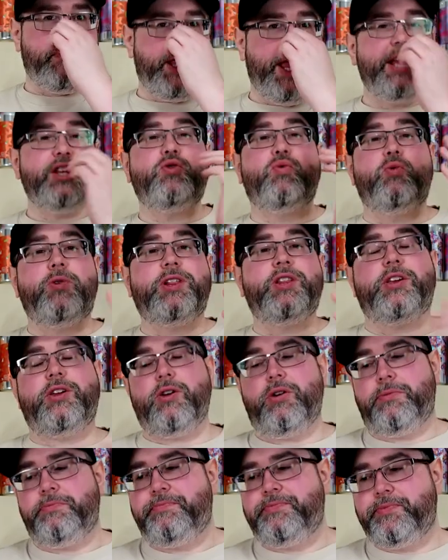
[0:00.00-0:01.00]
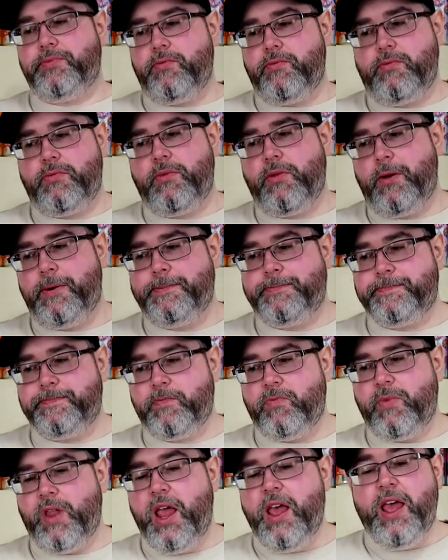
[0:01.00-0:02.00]
It's really good.
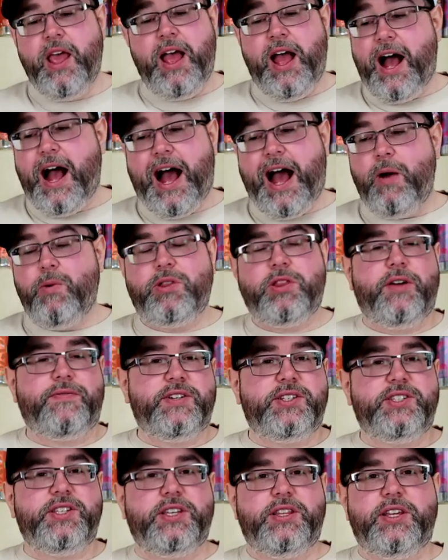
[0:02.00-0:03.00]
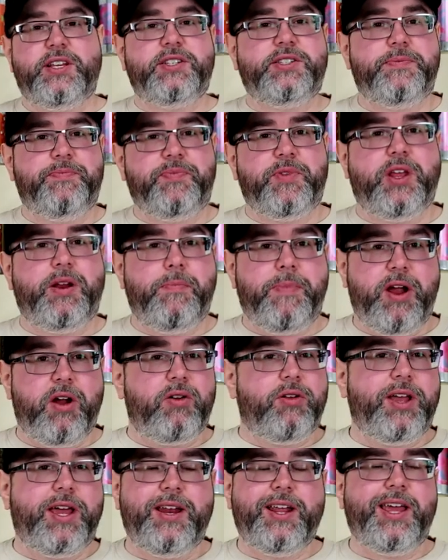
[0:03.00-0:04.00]
I would love to see this in a
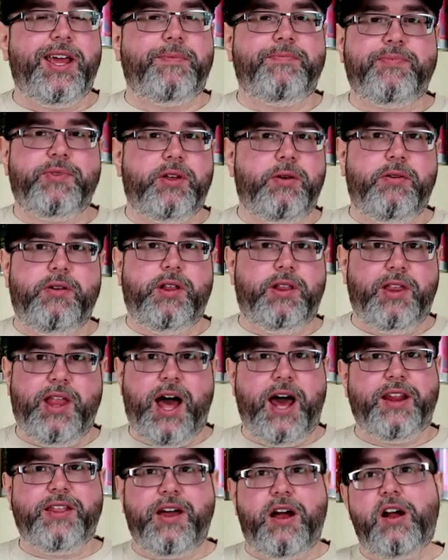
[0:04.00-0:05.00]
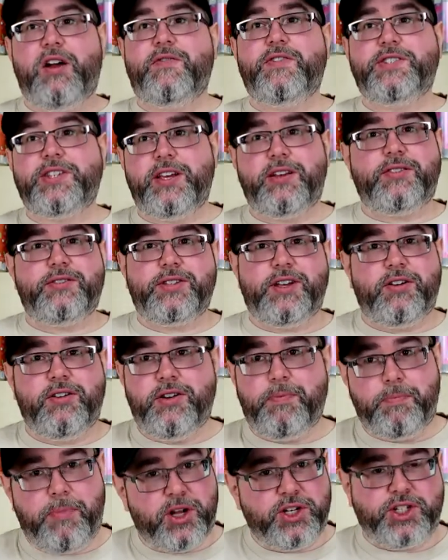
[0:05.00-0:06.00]
barrel. And again, a lot of the harvest ales are
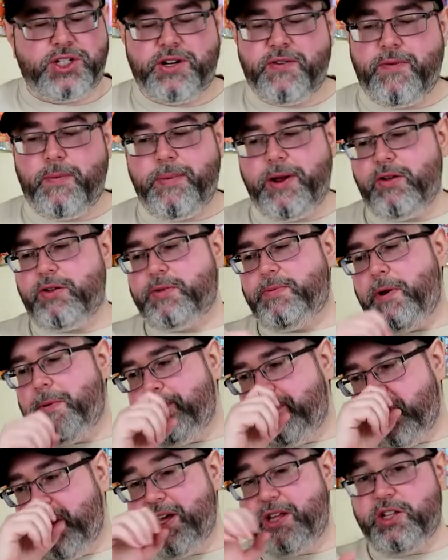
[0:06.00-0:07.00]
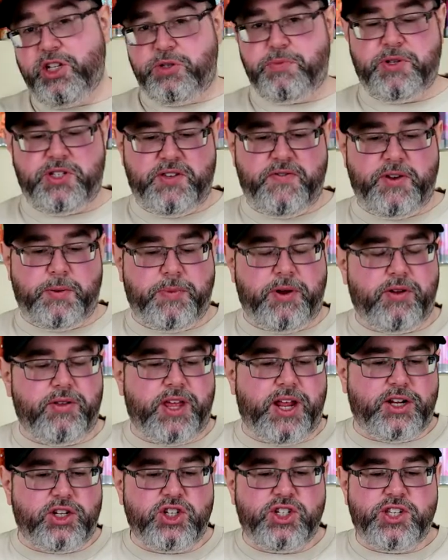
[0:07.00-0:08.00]
in a bunch of different barrels, but like this specific beer
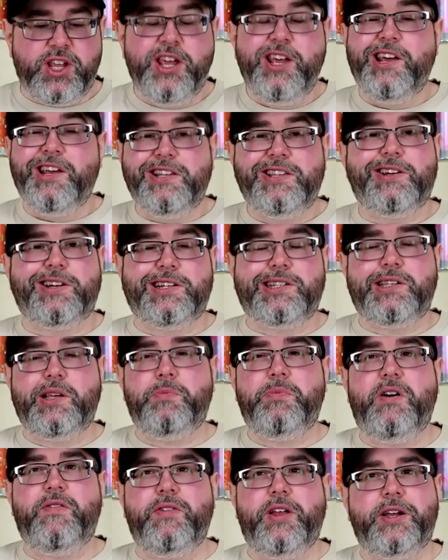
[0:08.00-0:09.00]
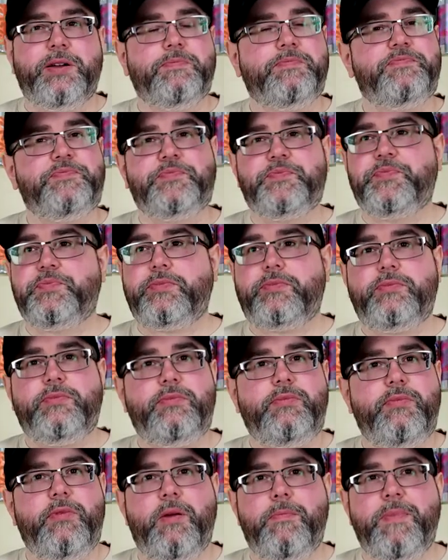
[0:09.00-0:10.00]
that I just took a sip of, like,
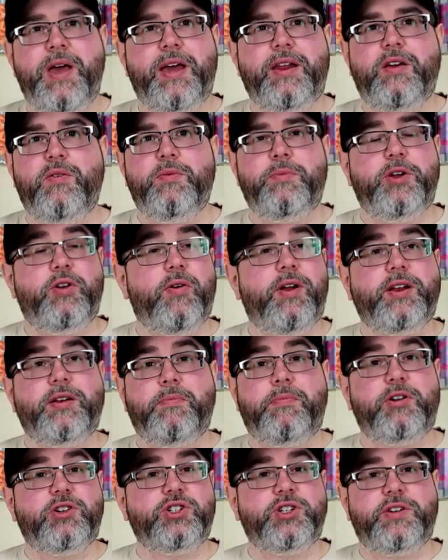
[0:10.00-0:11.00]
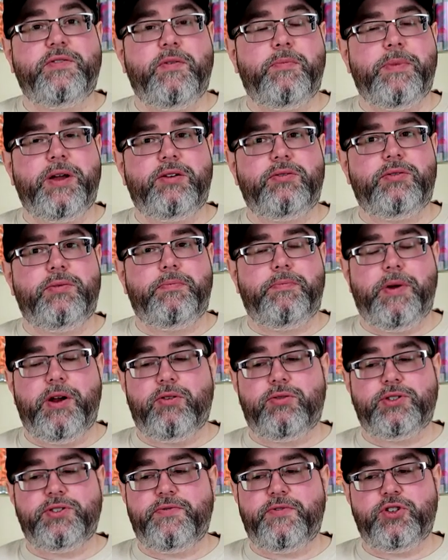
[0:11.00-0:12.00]
man, it would be great in a bunch of different bar
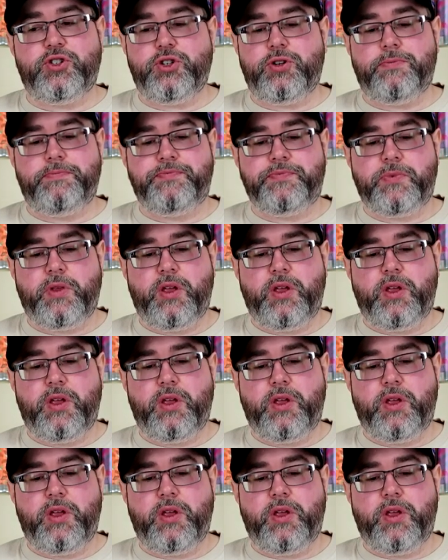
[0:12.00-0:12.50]
barrels for sure.